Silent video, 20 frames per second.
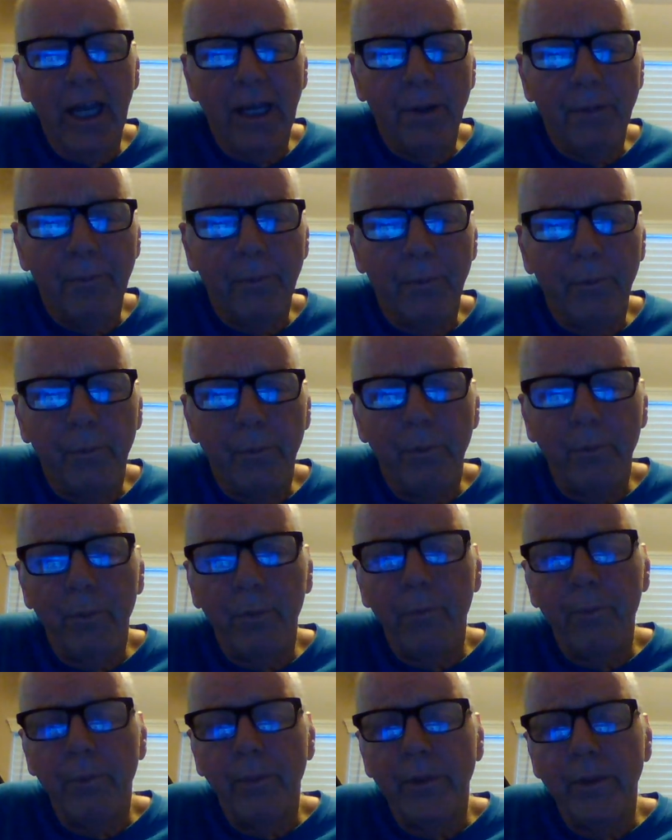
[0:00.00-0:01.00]
And
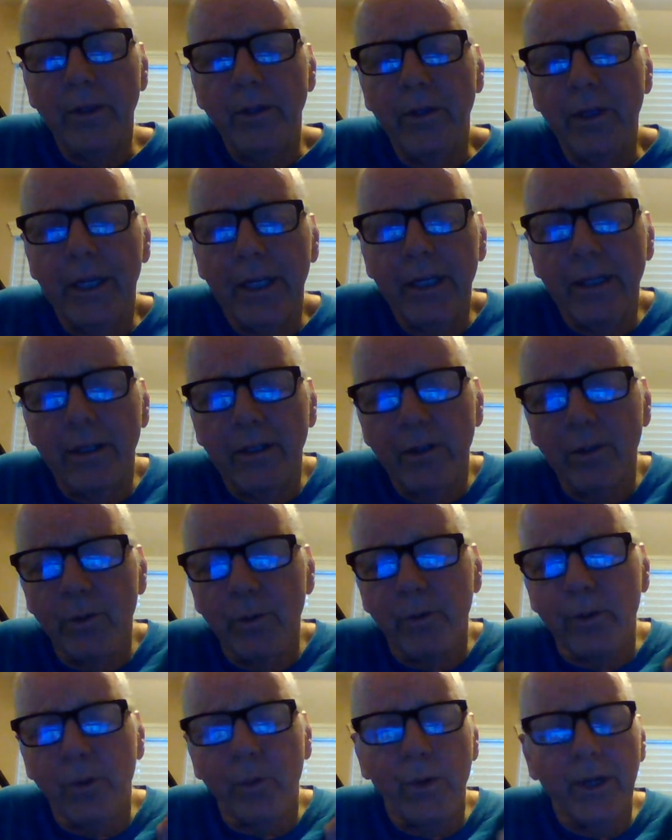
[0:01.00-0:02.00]
you get
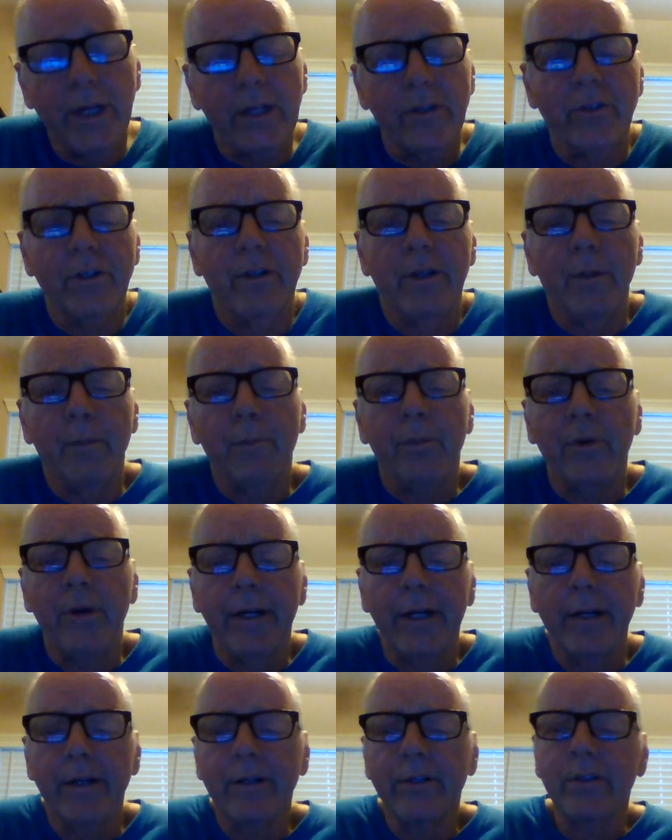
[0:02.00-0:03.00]
your direction in
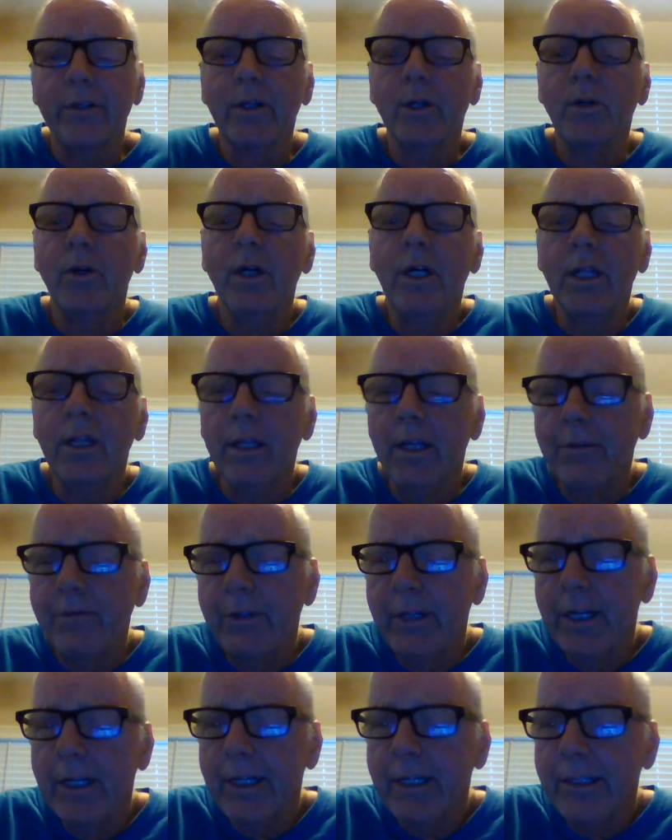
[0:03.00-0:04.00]
prayer. So love
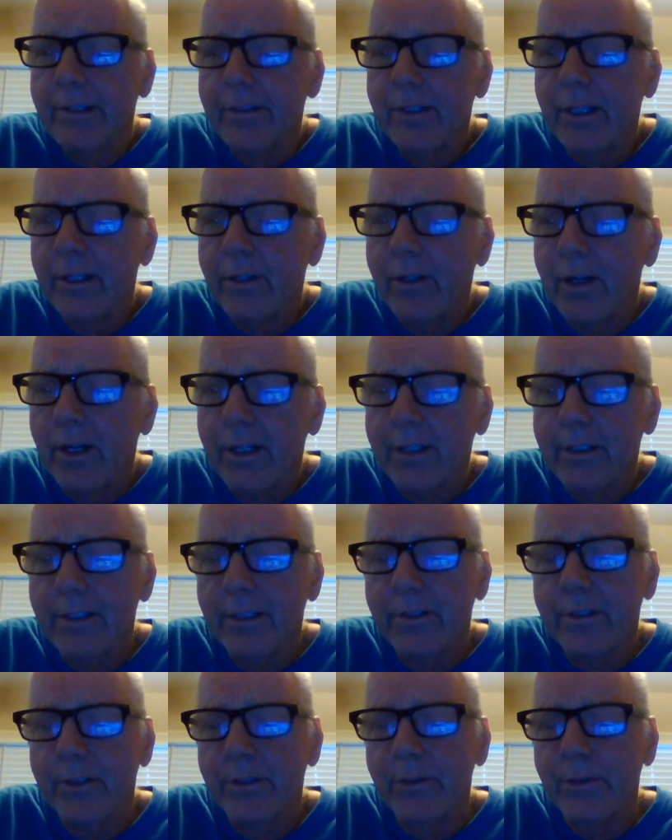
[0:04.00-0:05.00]
you guys. Talk to
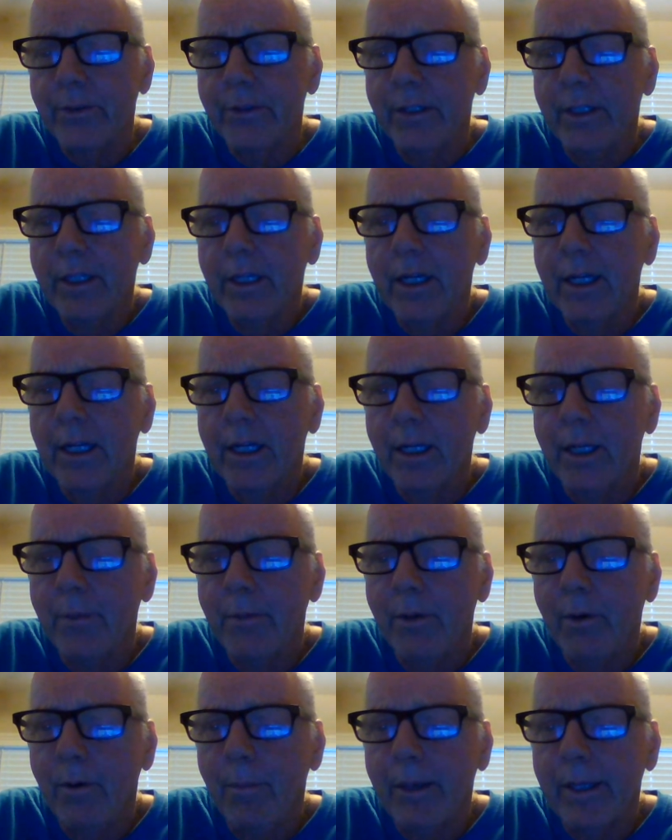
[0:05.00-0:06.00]
you soon.
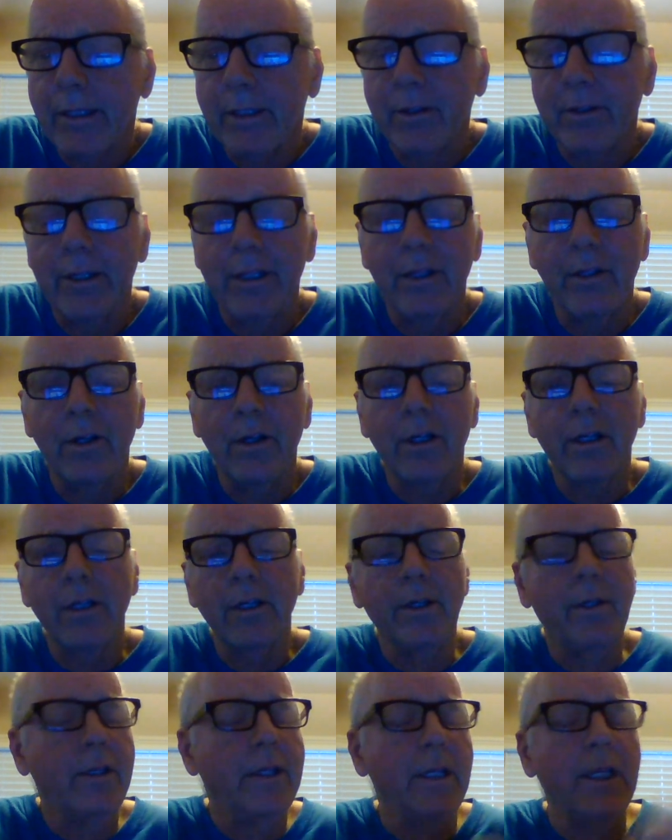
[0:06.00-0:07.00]
Um, don't want to make this any longer.
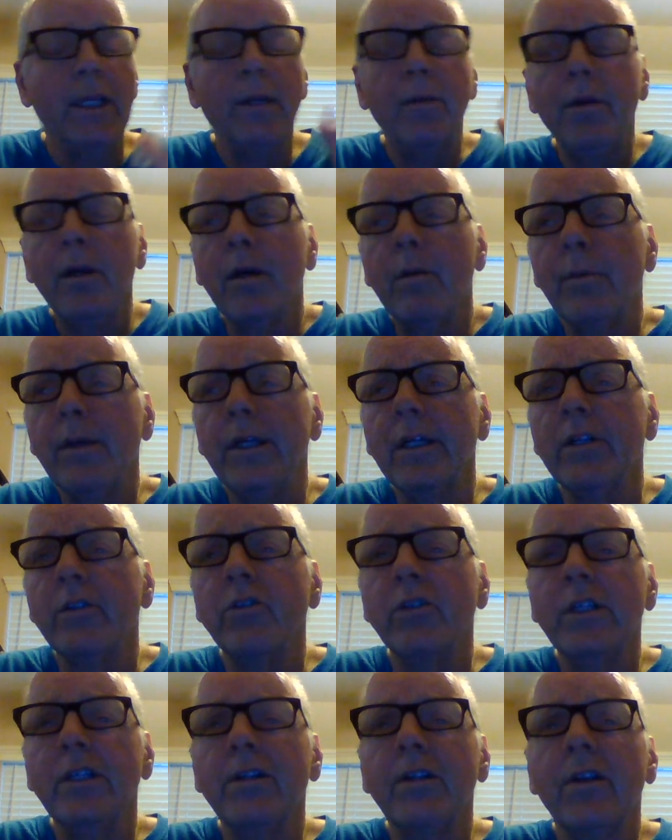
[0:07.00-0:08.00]
You can email me at
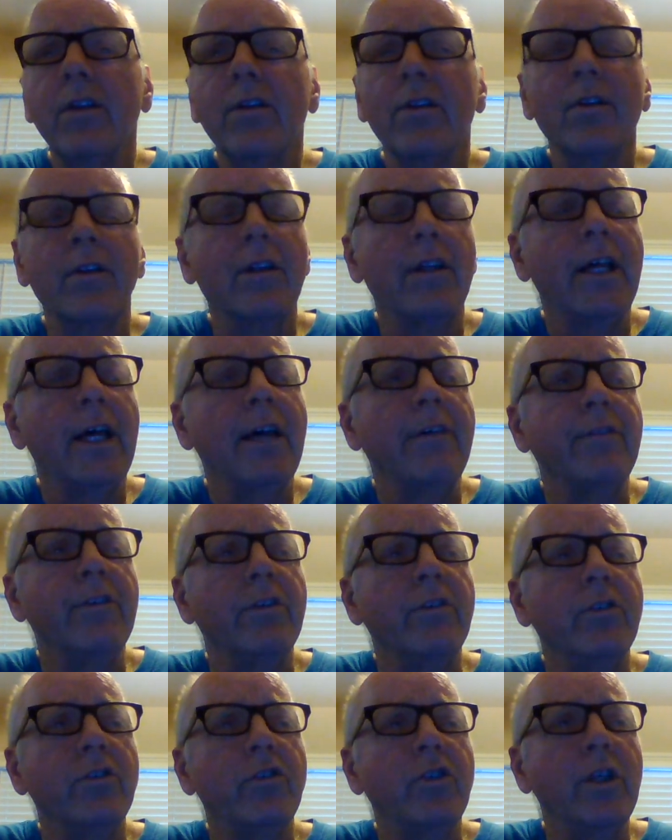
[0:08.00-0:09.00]
jesus at,
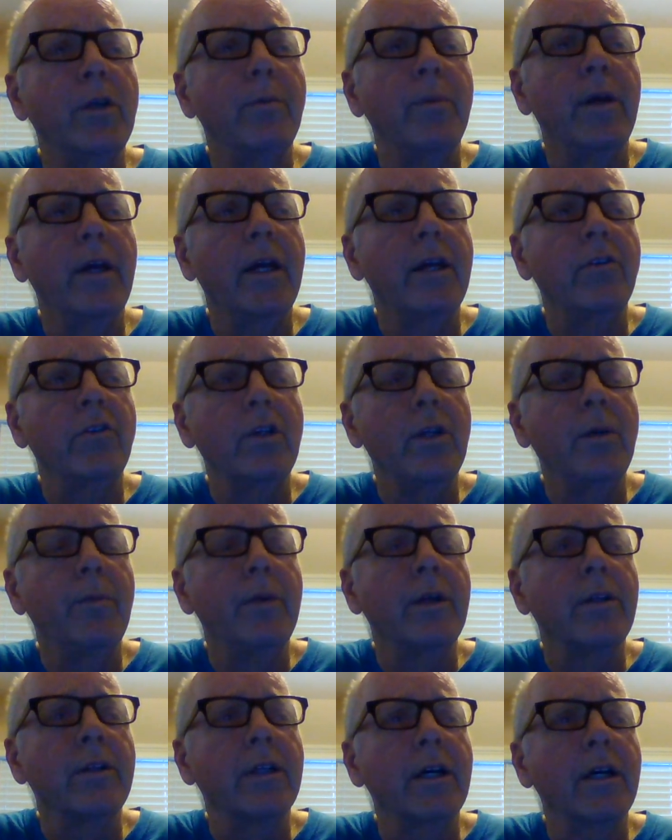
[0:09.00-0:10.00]
gmail, at
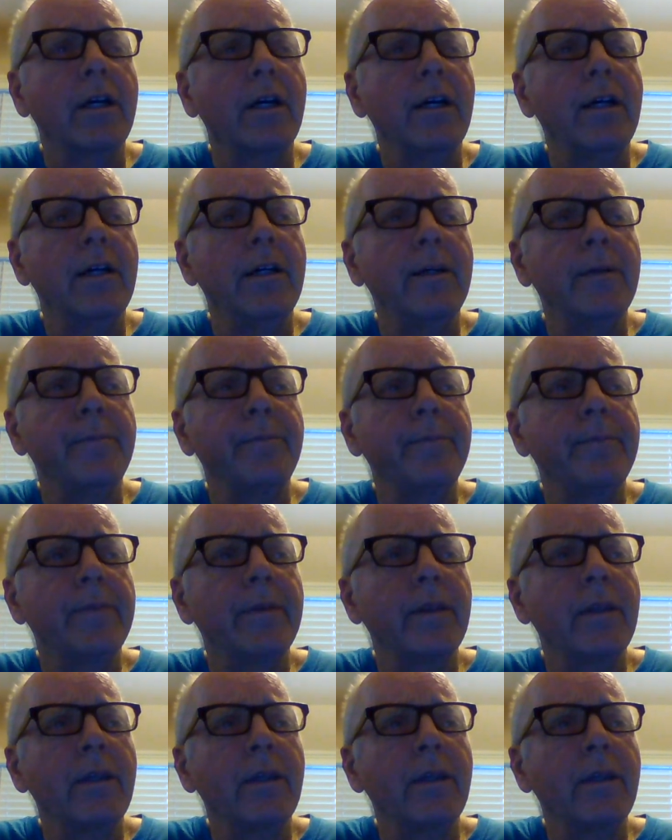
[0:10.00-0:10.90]
gmail.com.